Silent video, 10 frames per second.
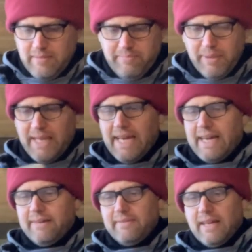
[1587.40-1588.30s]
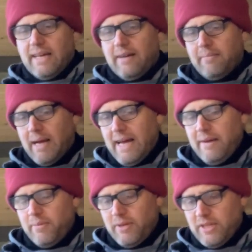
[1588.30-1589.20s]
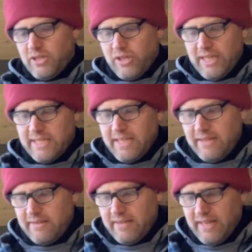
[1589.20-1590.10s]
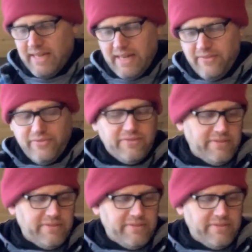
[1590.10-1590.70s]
But yeah, I wouldn't trust it enough